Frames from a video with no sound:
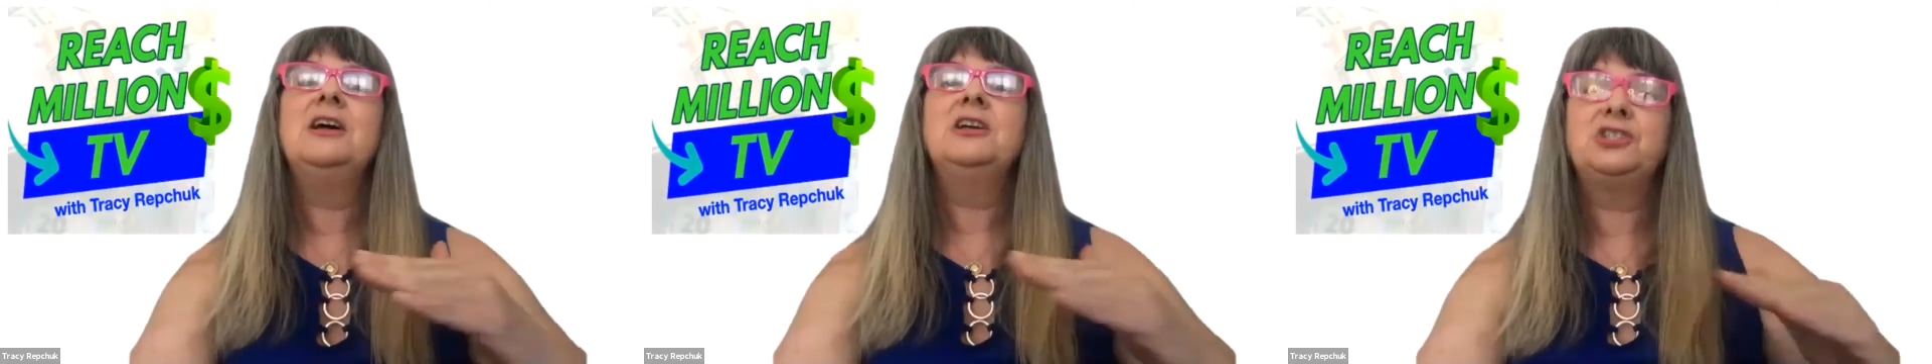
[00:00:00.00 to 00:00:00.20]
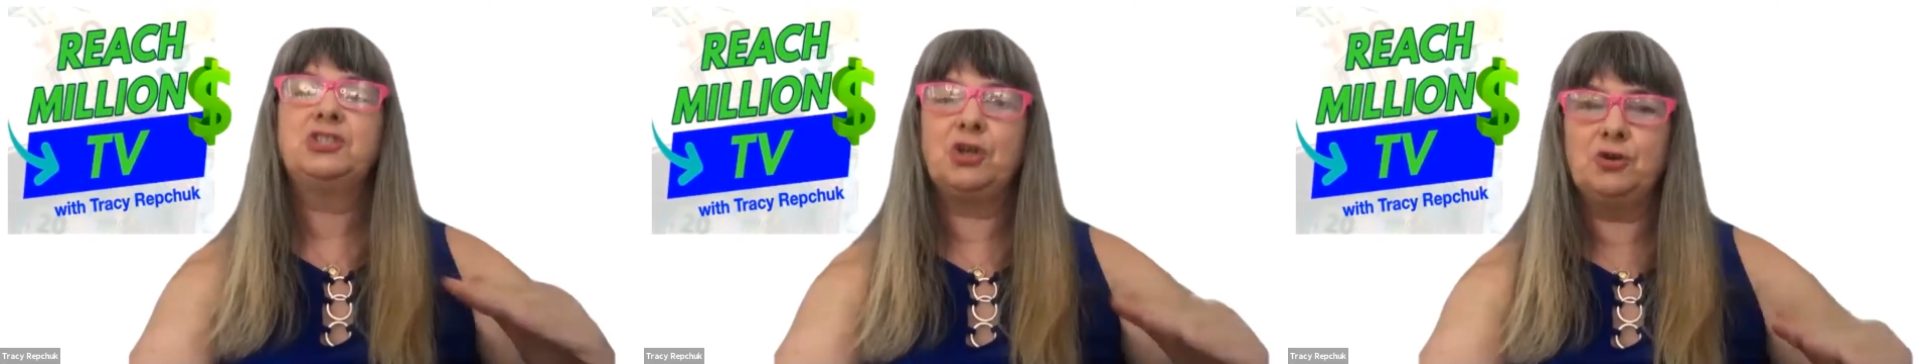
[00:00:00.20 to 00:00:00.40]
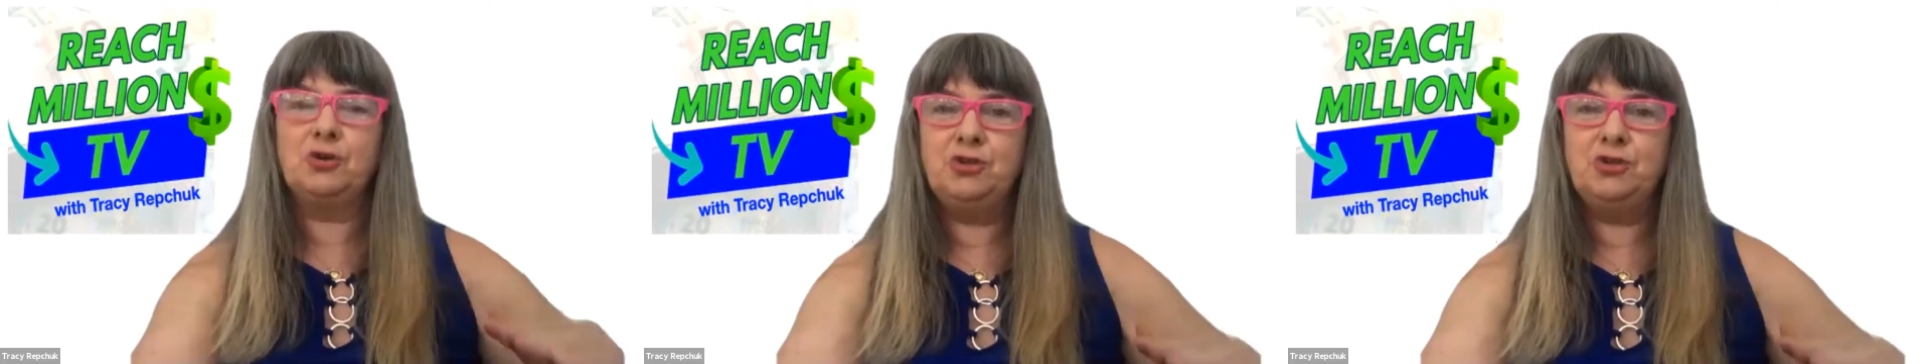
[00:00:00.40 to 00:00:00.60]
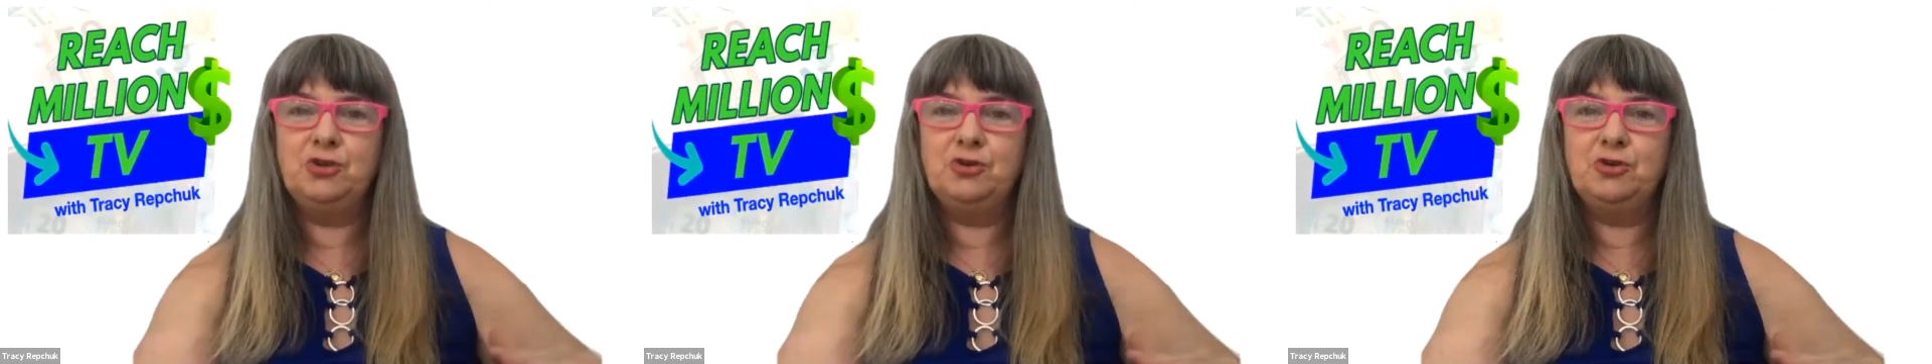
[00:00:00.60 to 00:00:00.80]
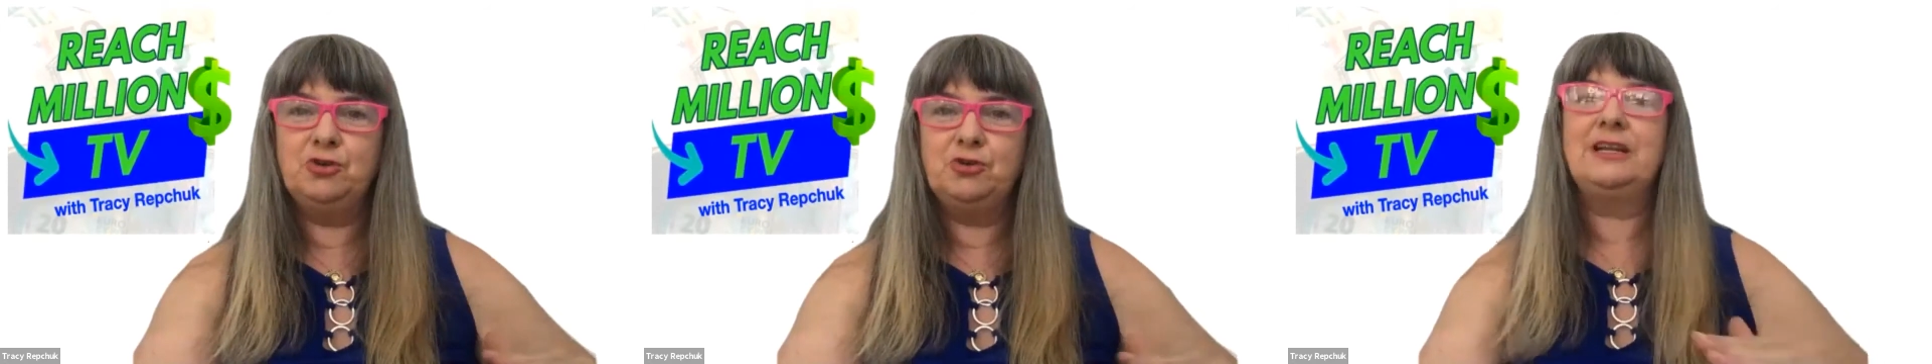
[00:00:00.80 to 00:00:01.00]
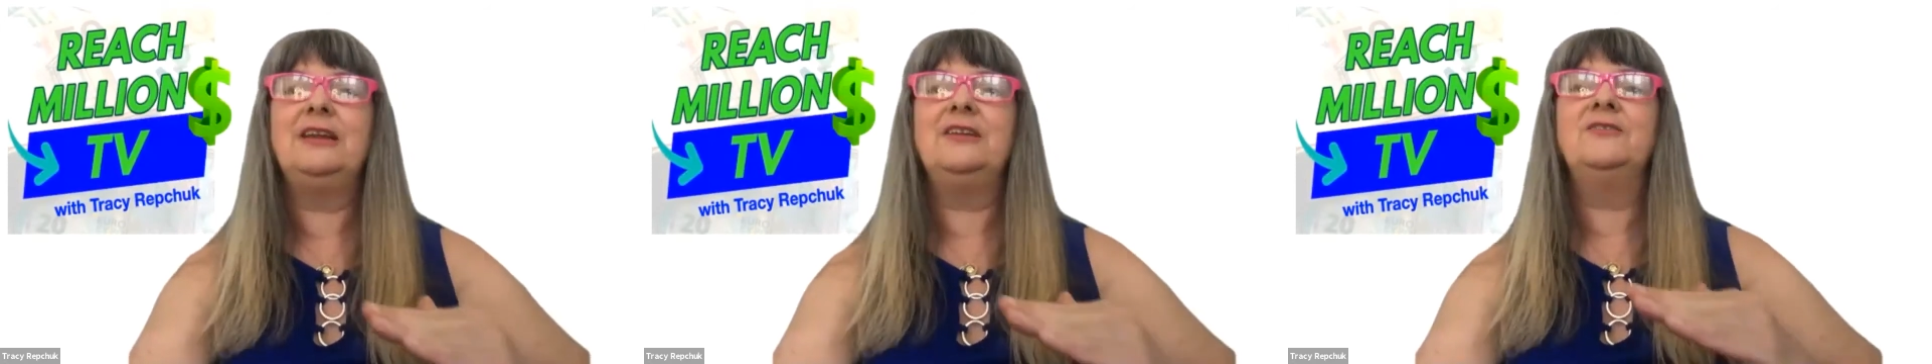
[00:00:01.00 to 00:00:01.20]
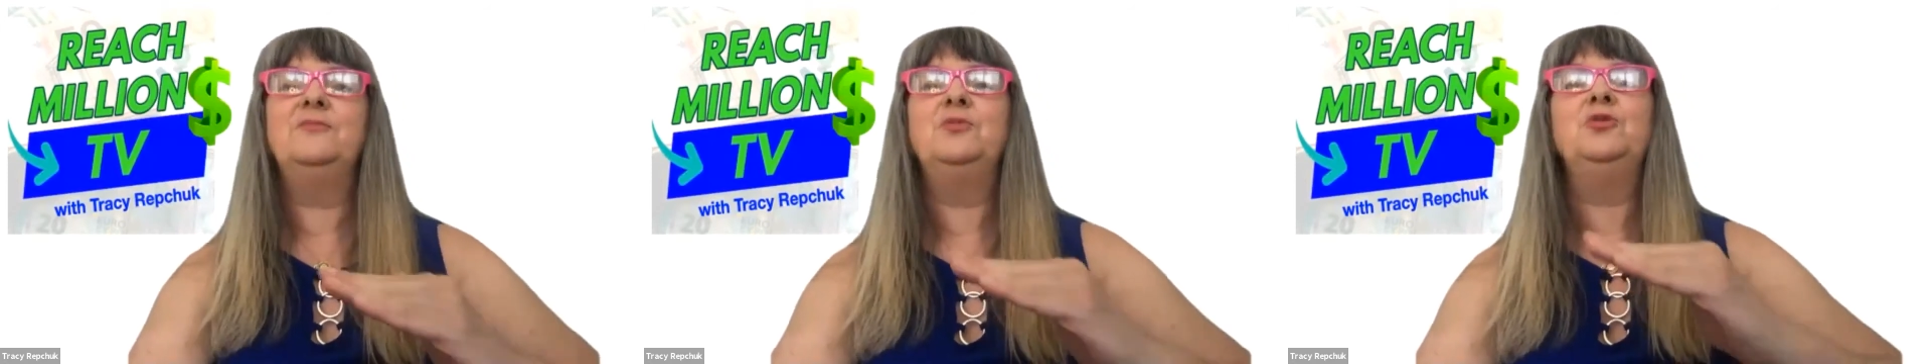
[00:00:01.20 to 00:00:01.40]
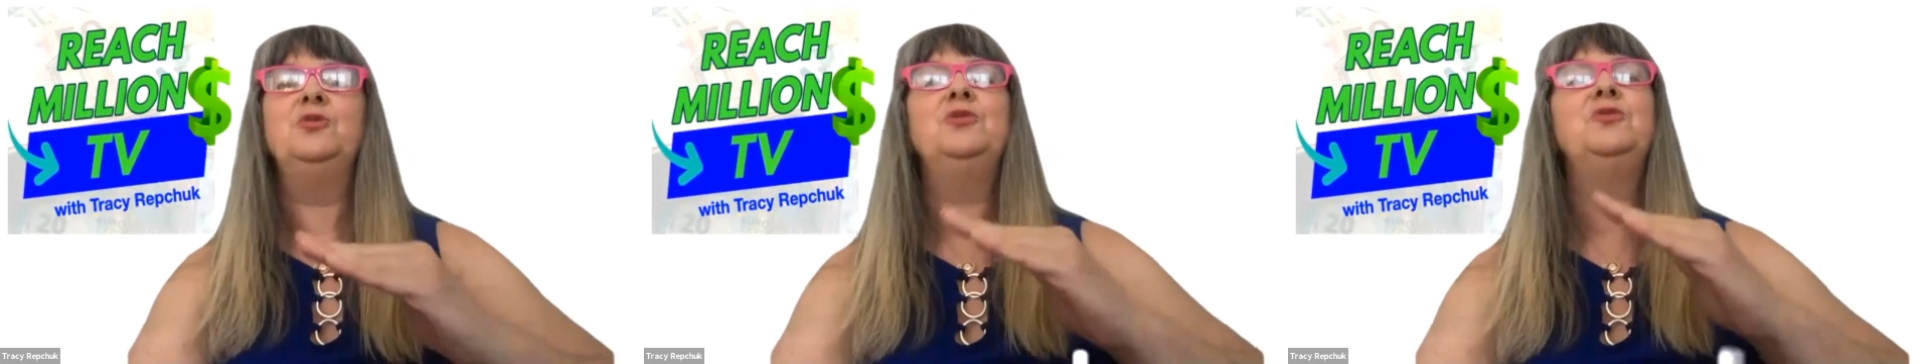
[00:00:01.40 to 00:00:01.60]
so you can kind of
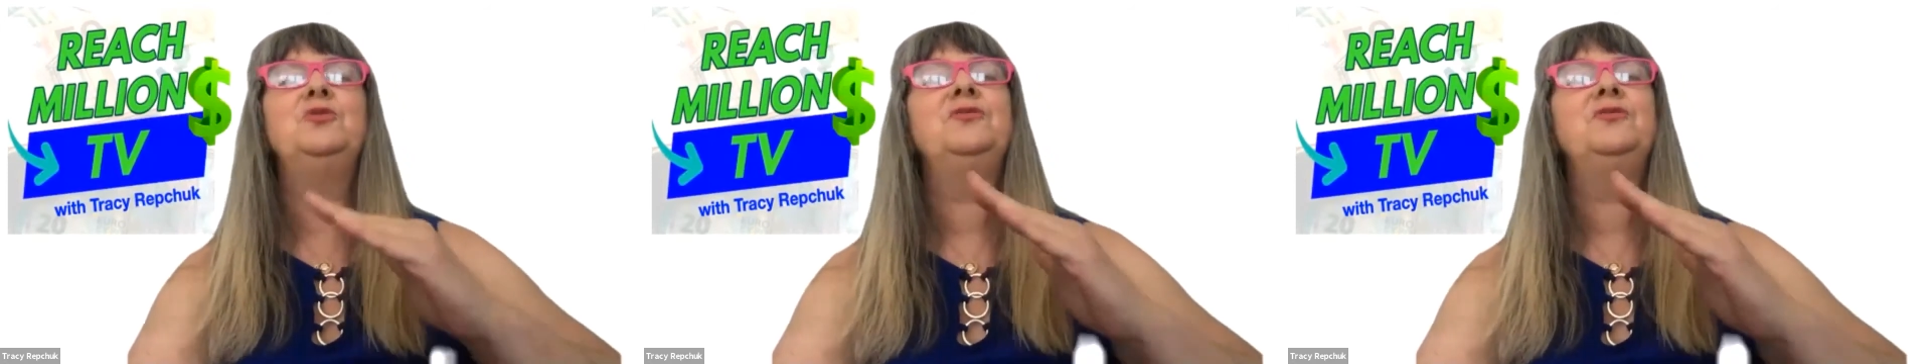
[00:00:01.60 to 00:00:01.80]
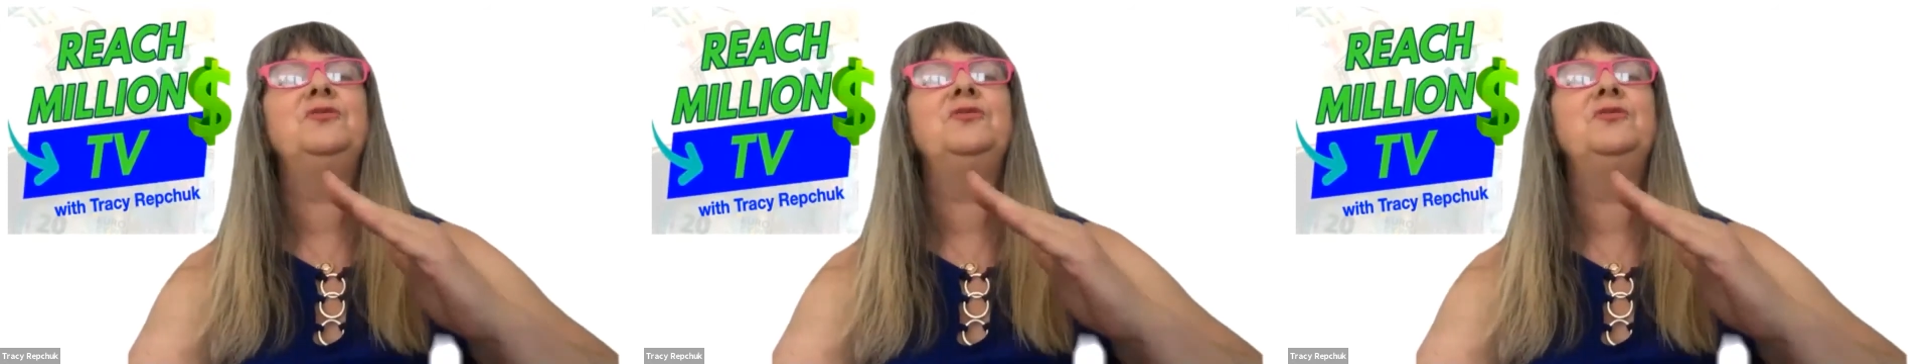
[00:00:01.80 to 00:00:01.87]
move